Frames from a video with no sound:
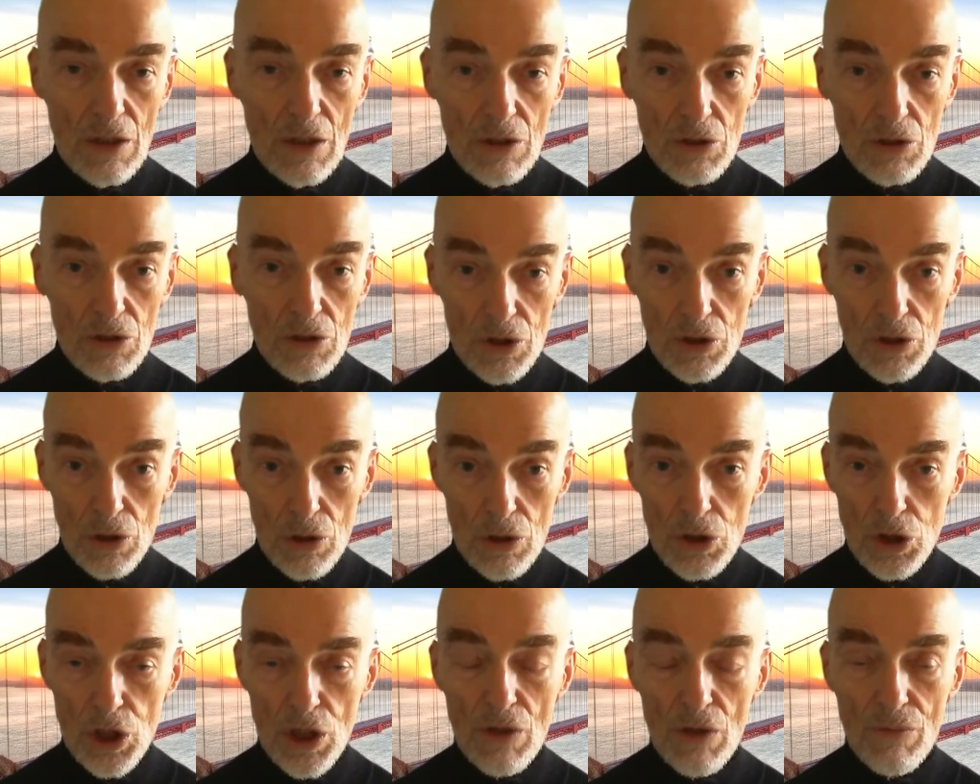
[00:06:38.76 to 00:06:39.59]

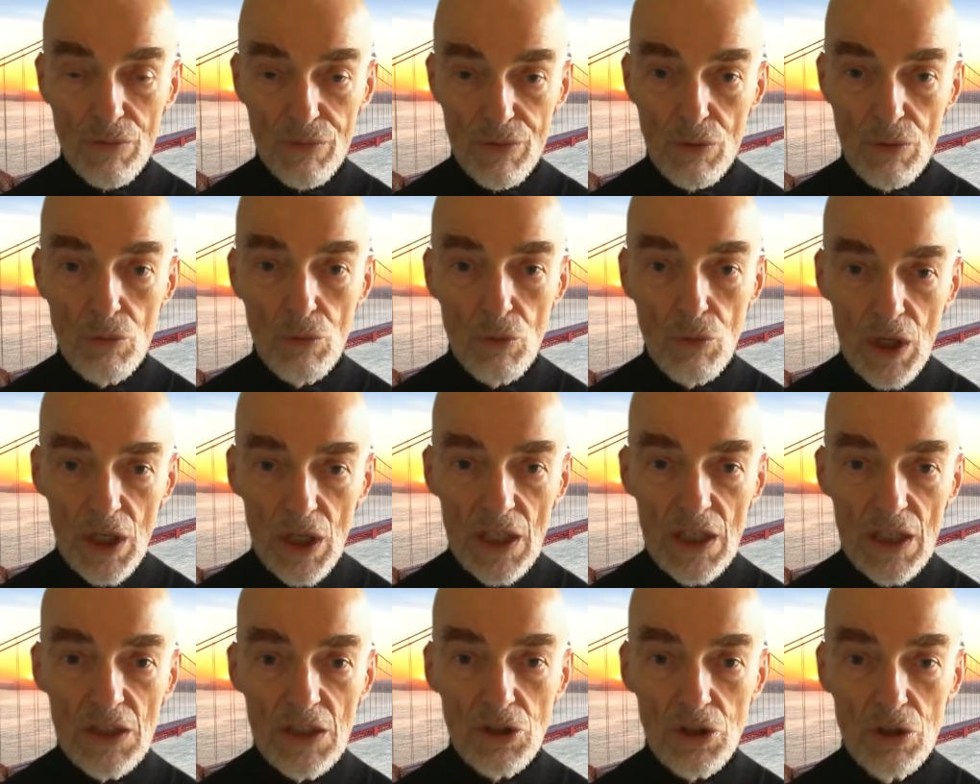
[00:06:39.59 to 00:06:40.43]
searching for
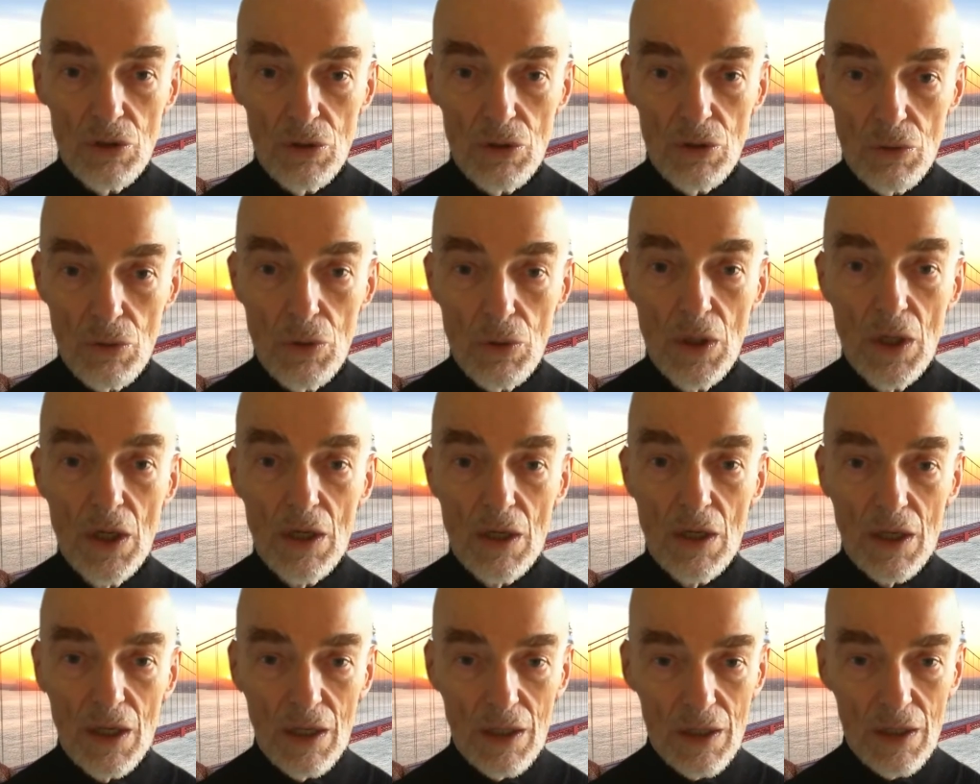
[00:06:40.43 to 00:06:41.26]
ways to
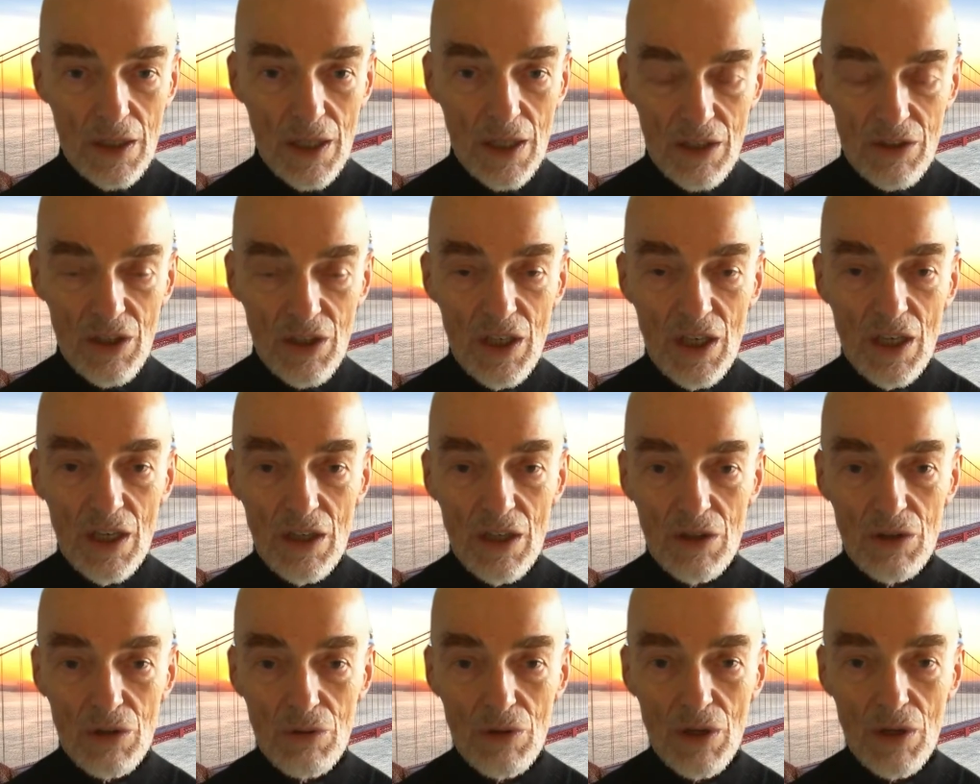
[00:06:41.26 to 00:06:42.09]
get the
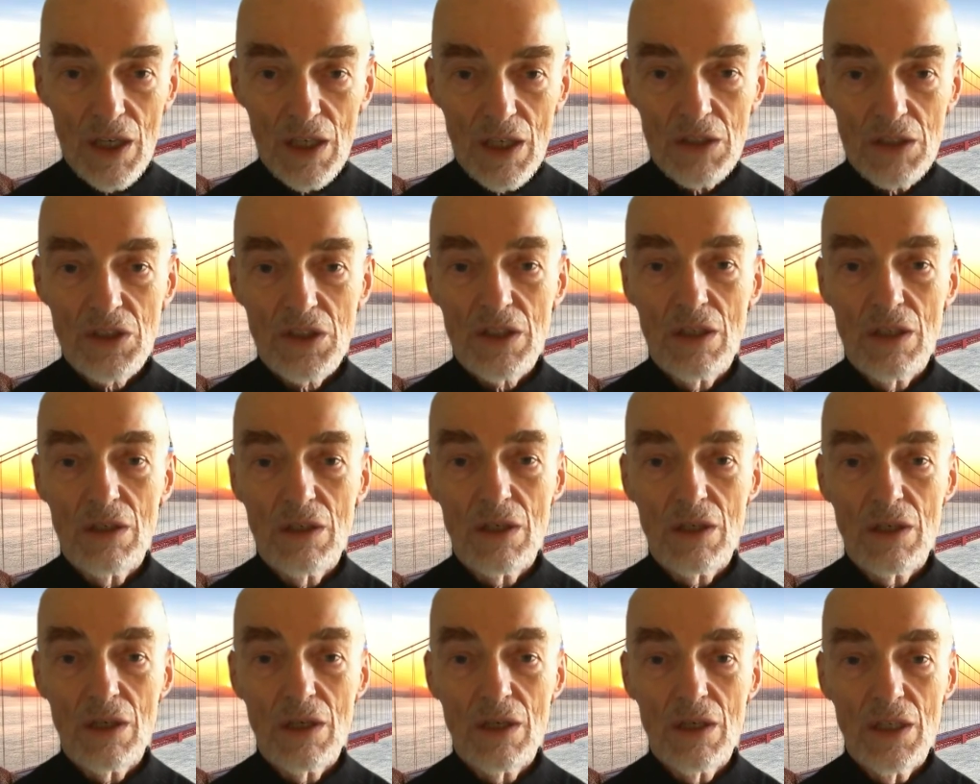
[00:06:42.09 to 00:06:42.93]
anthrax
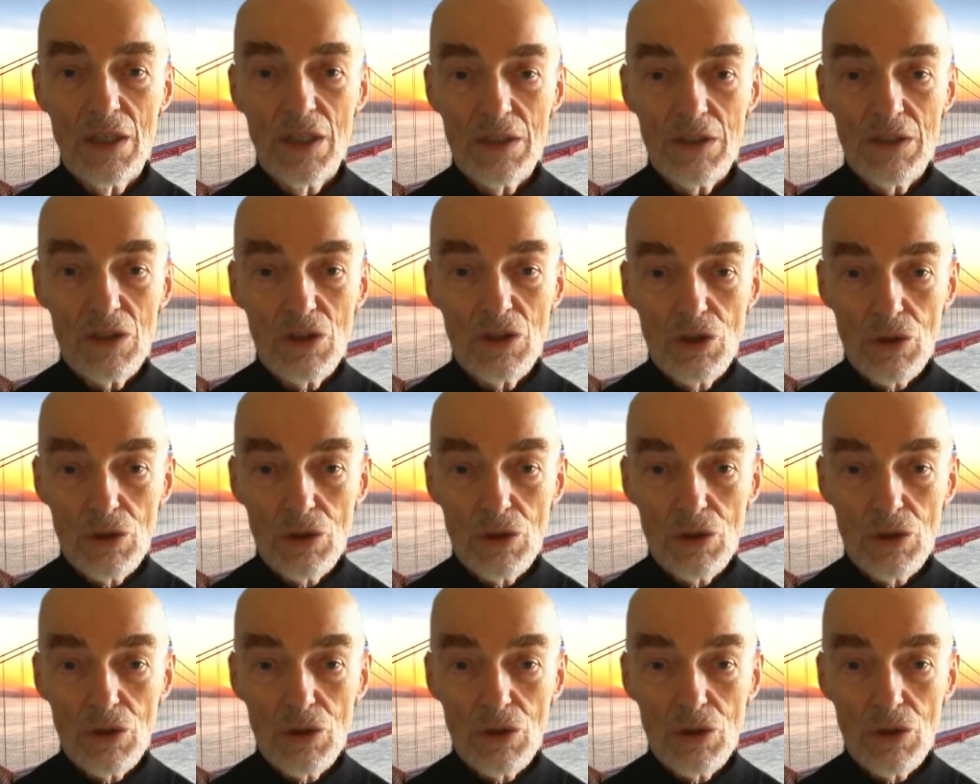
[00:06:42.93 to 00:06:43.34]
and